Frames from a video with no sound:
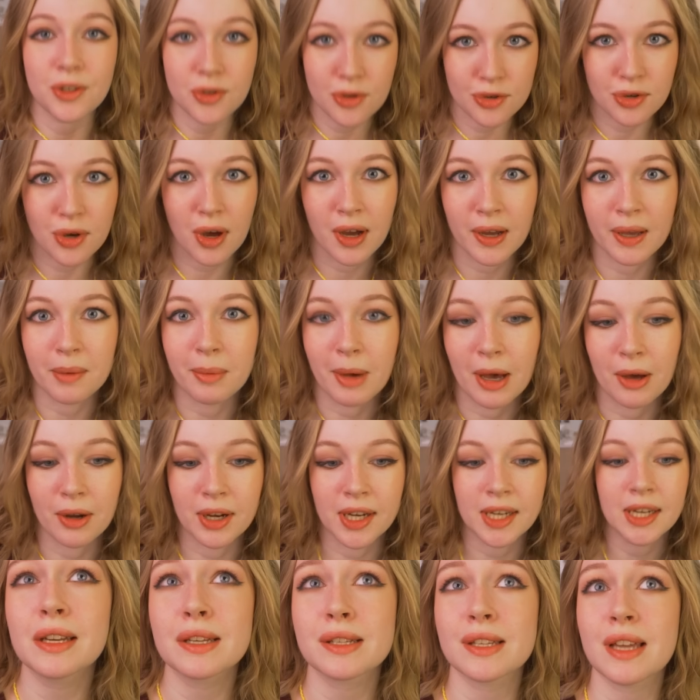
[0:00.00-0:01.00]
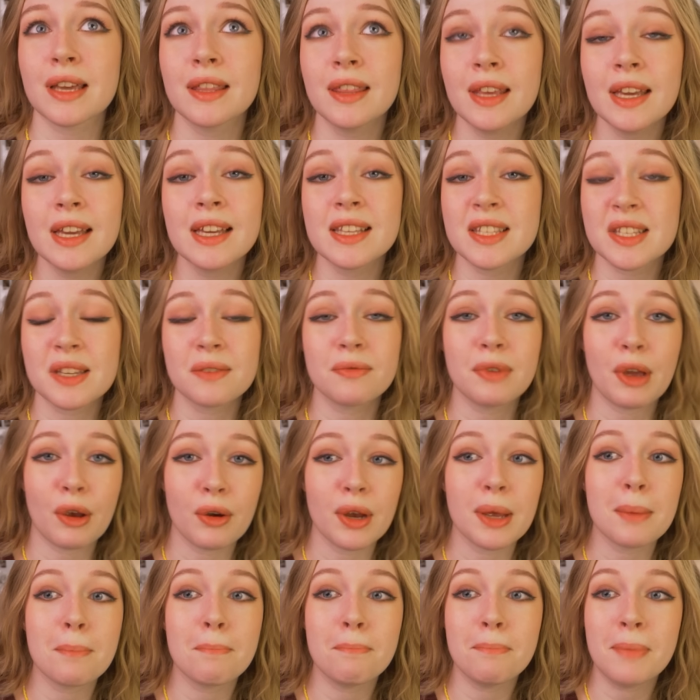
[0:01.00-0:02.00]
to talk about it because I think it's a
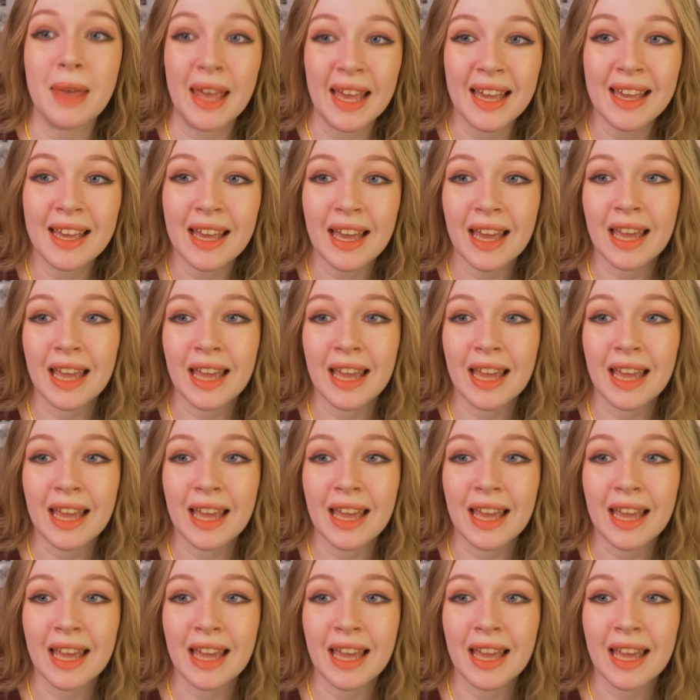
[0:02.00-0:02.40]
very big